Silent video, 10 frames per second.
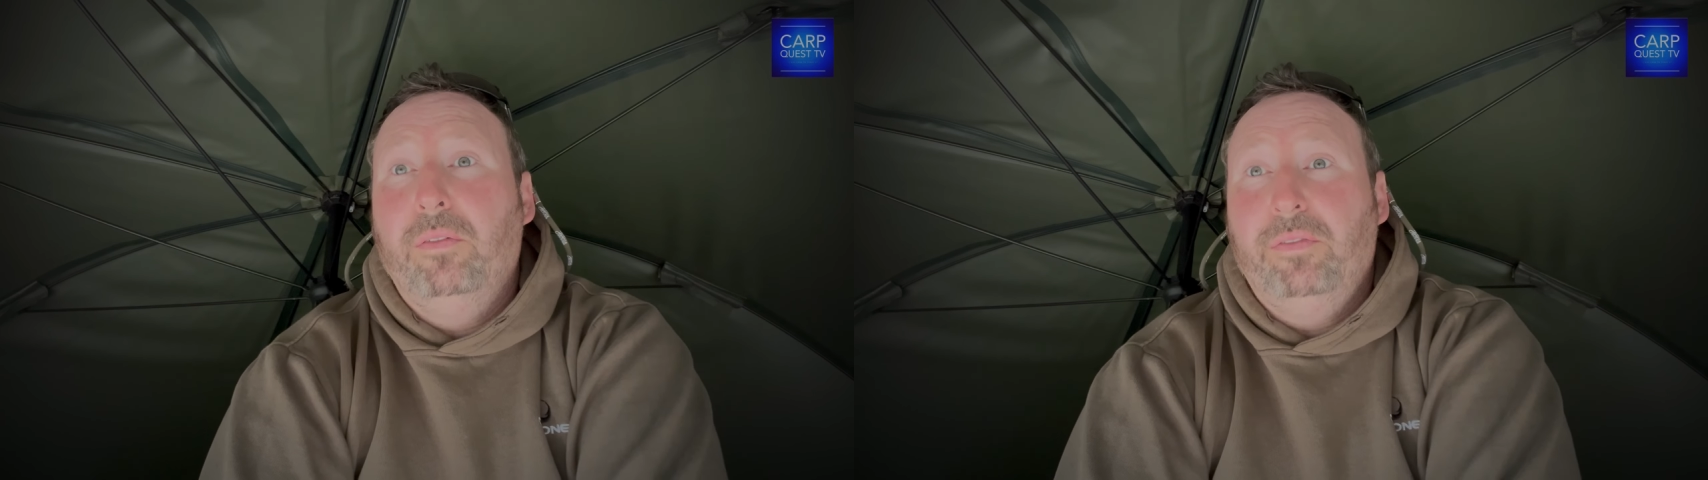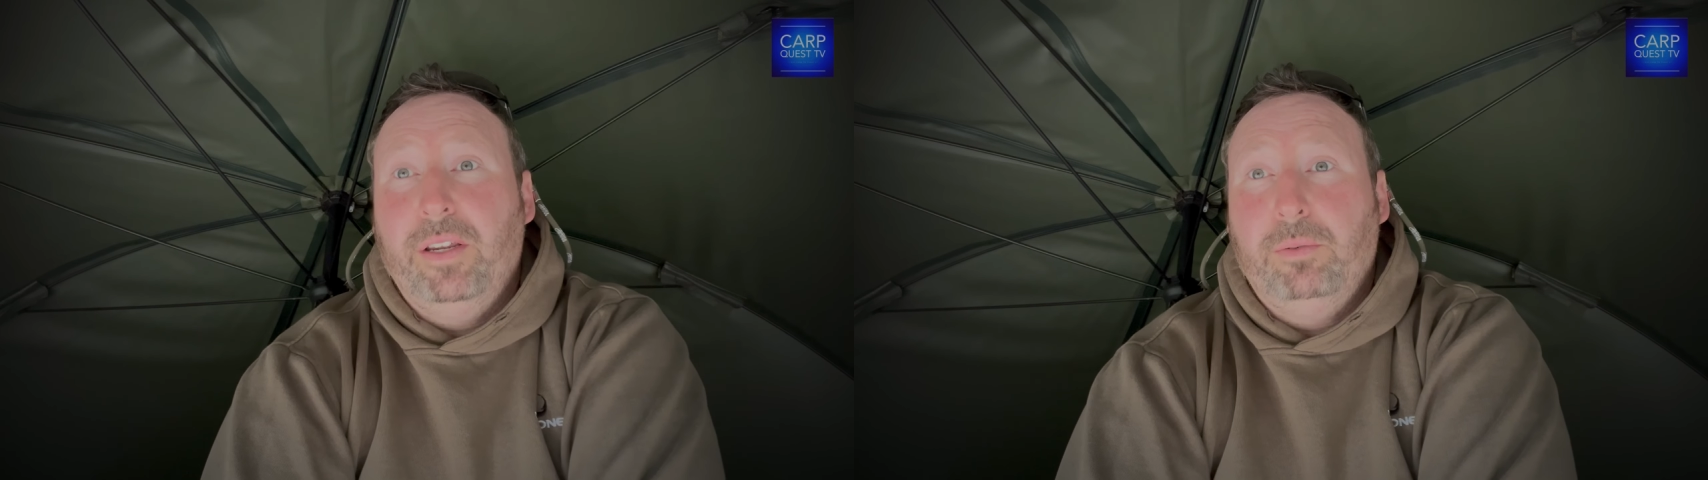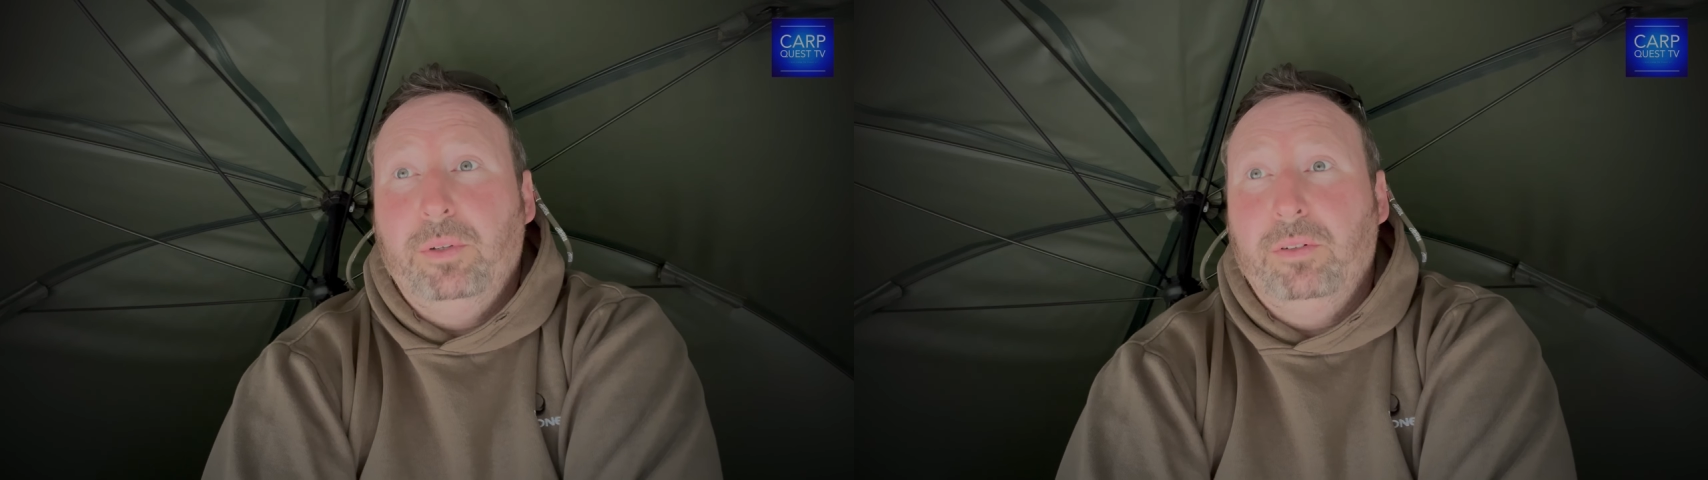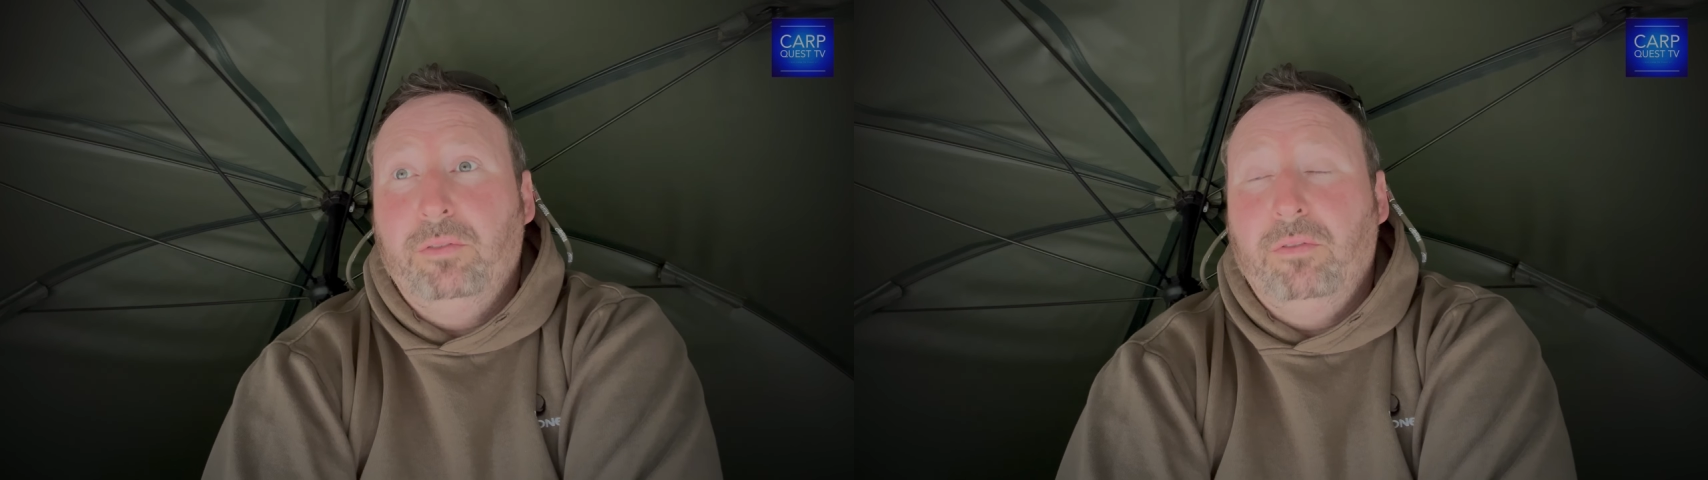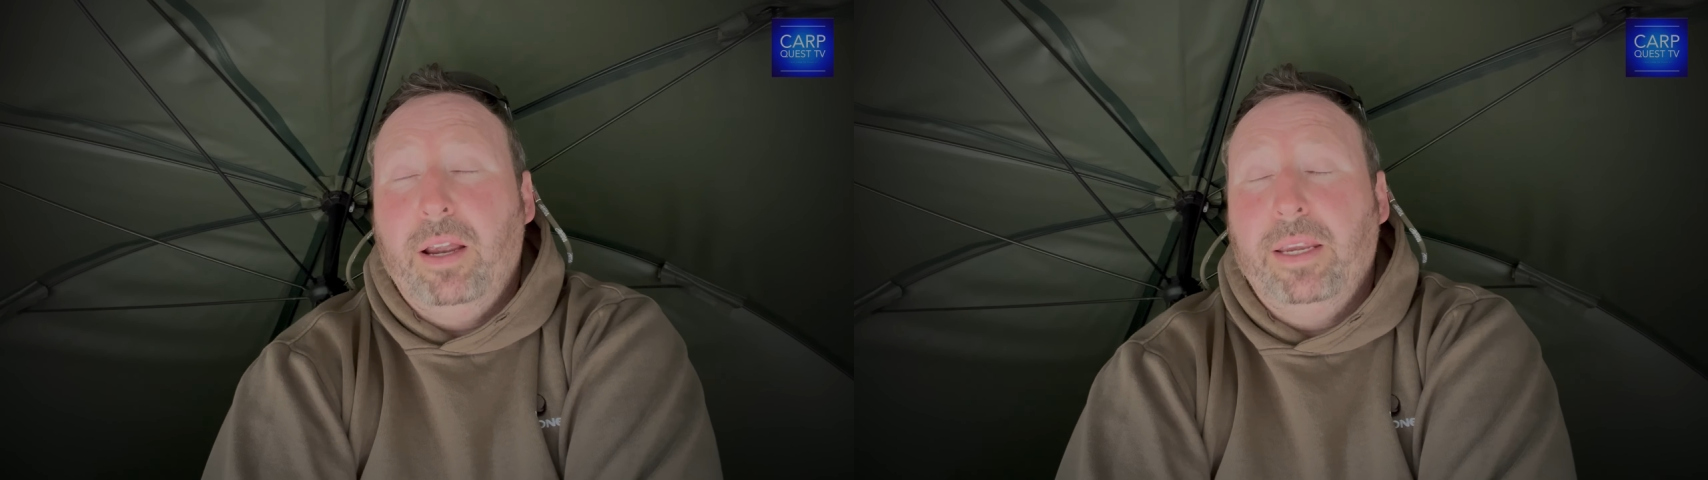a fish, which was
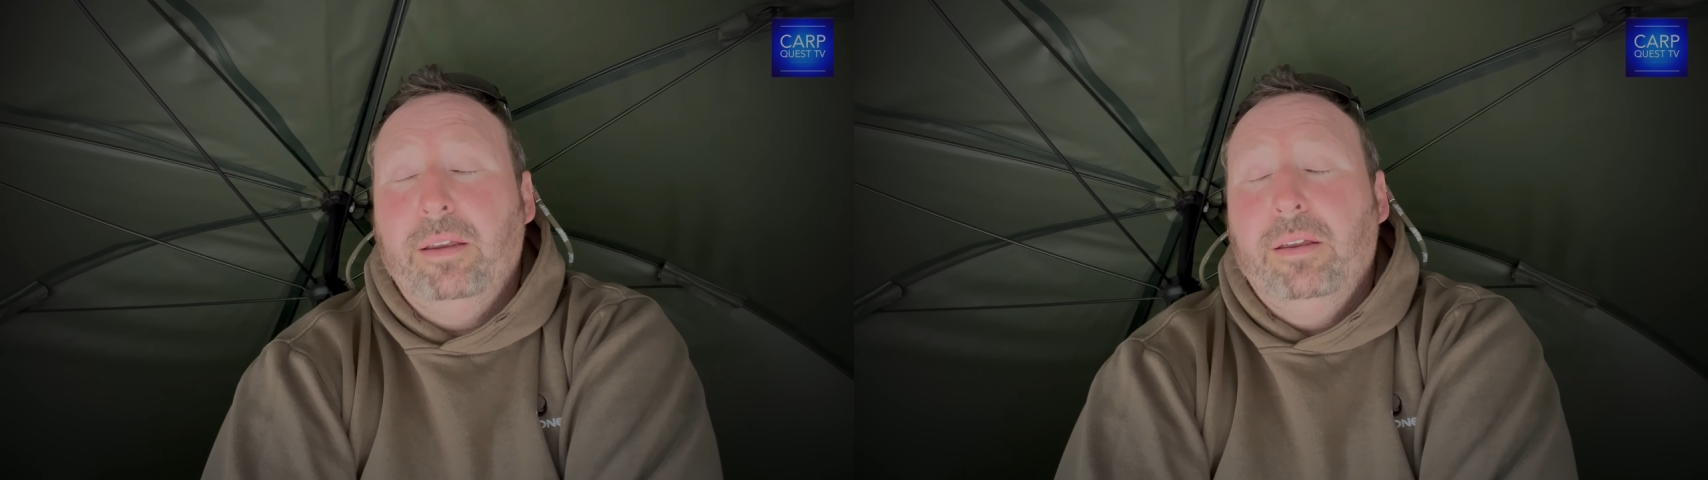great.